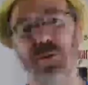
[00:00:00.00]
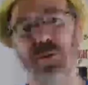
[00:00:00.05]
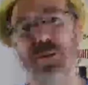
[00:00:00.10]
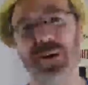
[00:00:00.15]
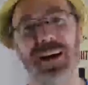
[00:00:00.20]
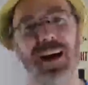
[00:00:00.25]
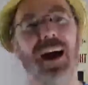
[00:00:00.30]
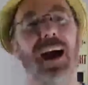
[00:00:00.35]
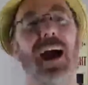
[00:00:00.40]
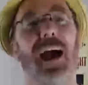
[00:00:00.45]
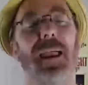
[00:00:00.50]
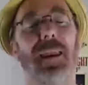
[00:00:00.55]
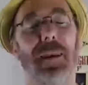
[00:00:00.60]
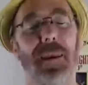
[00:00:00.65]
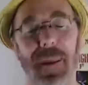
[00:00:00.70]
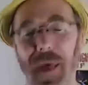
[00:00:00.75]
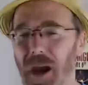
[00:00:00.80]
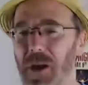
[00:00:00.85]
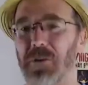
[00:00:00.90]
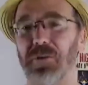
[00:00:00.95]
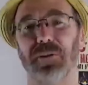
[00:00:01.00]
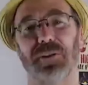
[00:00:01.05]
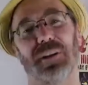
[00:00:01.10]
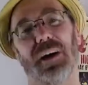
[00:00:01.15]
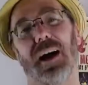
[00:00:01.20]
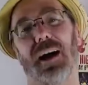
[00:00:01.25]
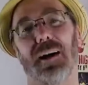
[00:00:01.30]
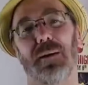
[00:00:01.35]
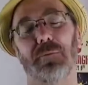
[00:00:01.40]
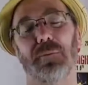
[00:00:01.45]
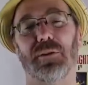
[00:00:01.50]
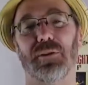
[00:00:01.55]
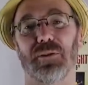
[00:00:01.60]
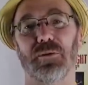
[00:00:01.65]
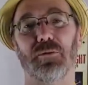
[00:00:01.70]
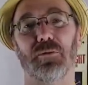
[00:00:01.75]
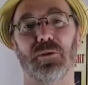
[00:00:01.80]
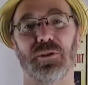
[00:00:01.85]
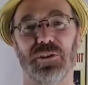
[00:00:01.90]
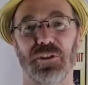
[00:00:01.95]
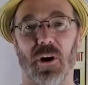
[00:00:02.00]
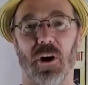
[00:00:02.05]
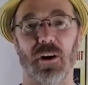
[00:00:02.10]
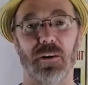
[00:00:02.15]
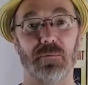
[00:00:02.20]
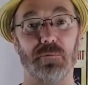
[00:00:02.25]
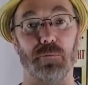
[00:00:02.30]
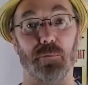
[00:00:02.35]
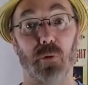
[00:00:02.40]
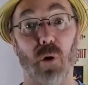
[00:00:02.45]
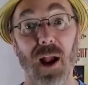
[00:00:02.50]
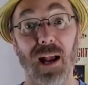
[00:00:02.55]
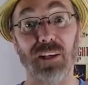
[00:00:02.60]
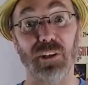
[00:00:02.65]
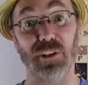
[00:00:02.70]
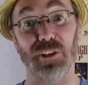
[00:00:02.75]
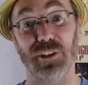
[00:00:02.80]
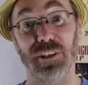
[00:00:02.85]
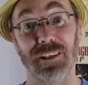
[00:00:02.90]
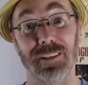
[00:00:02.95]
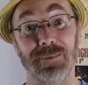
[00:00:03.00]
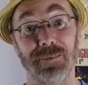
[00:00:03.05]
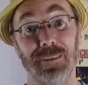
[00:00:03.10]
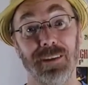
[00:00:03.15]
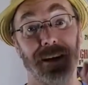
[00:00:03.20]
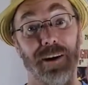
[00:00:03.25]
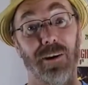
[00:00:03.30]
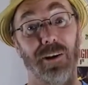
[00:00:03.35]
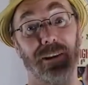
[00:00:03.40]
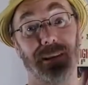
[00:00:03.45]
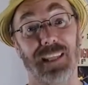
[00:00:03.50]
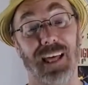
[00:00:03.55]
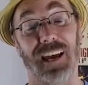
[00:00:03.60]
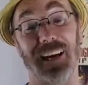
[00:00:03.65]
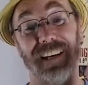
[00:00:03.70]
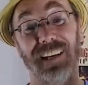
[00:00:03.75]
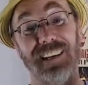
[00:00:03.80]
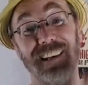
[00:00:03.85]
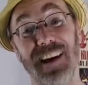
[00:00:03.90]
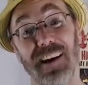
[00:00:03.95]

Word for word: you, now's the time to start practicing like